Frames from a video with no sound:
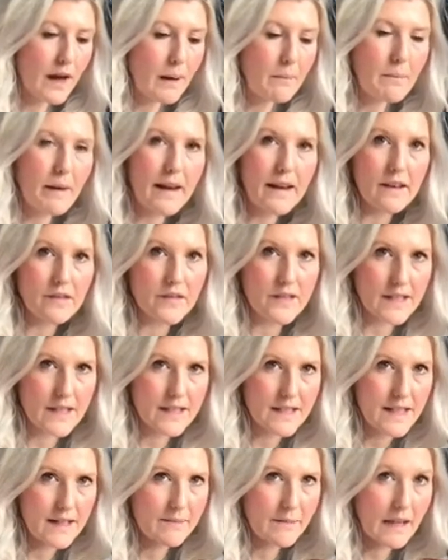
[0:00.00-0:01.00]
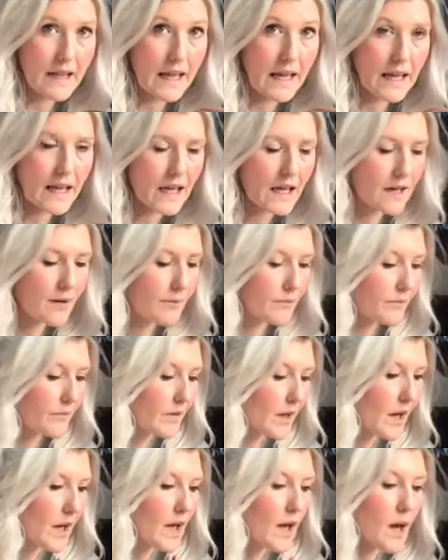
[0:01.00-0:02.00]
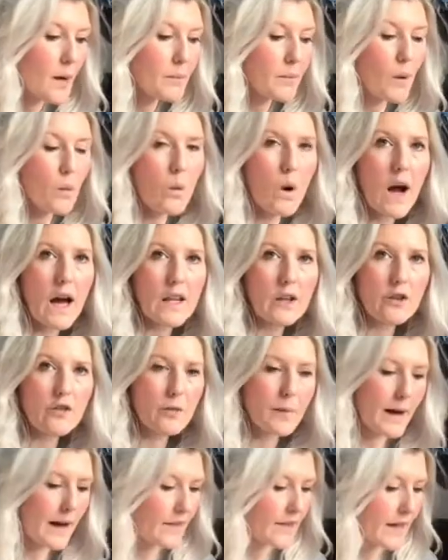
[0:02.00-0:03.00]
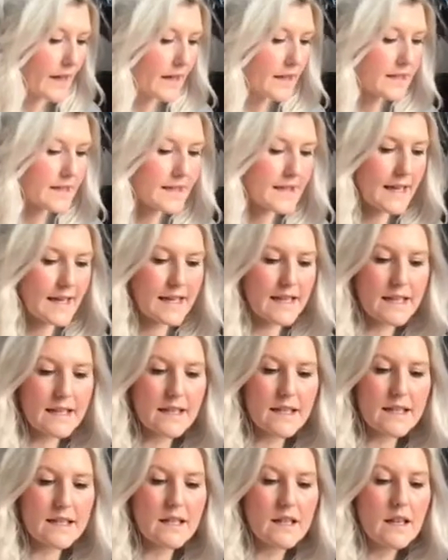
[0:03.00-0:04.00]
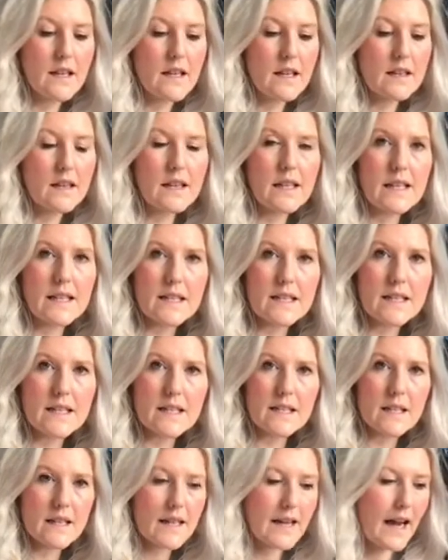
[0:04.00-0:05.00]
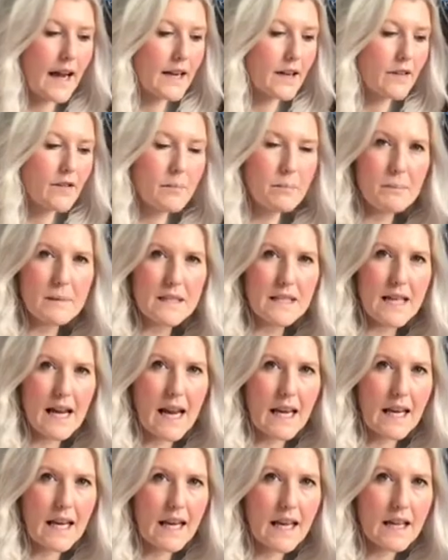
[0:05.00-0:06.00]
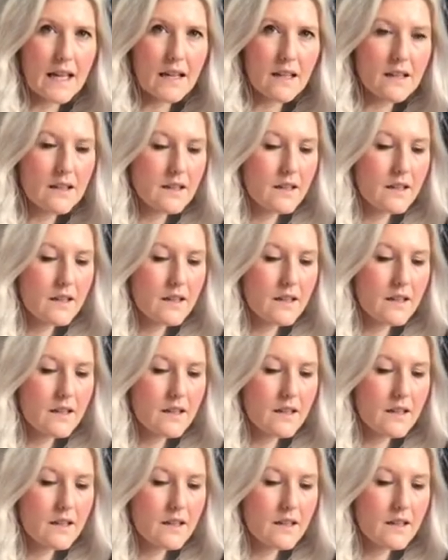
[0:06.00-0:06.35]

I may have sent in the link. But what I love about this is that it's kind of metallic.